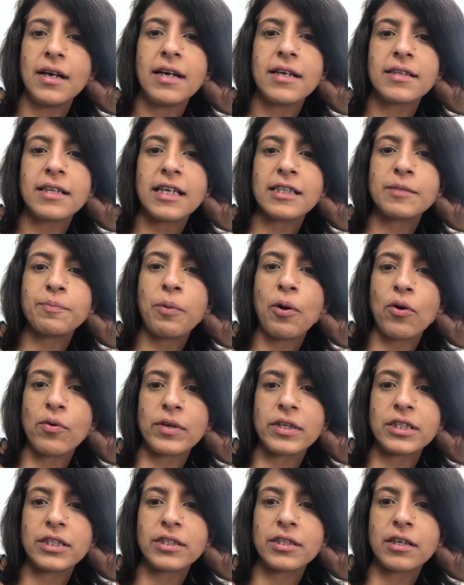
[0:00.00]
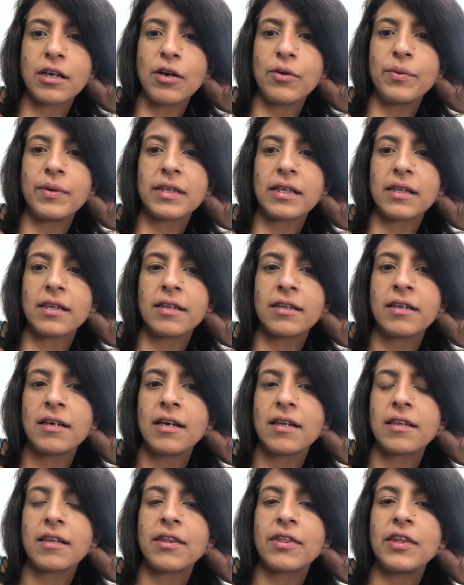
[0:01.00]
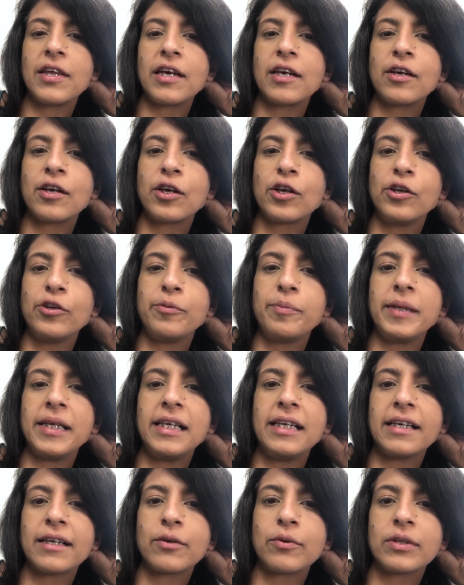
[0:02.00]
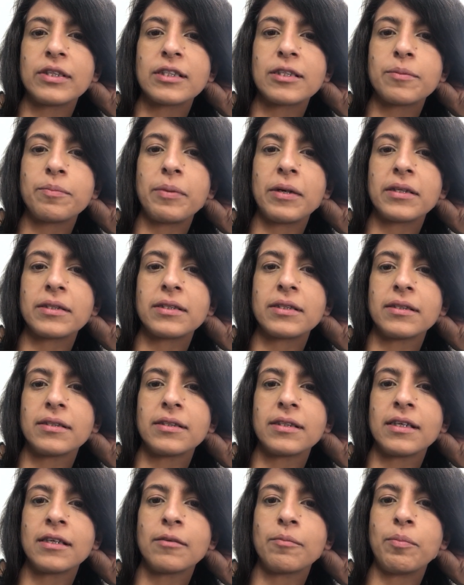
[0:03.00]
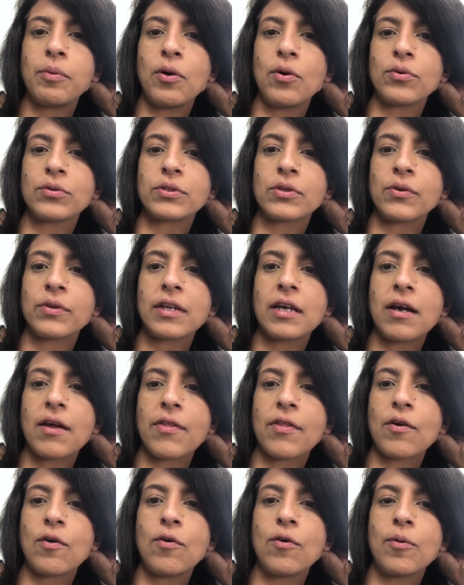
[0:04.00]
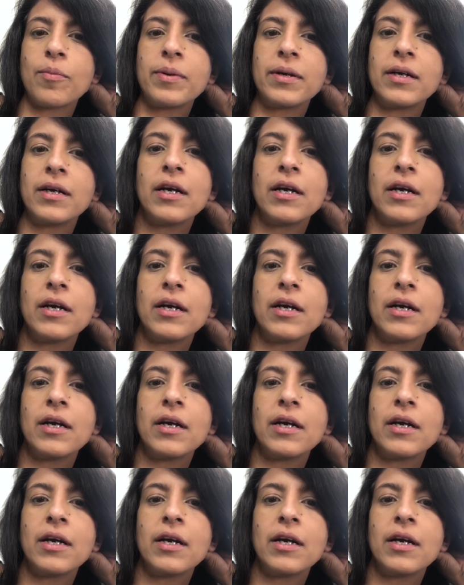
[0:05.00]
"There's porridge to go with it." The thick, gloopy liquid sputtered in a pot on the other hob.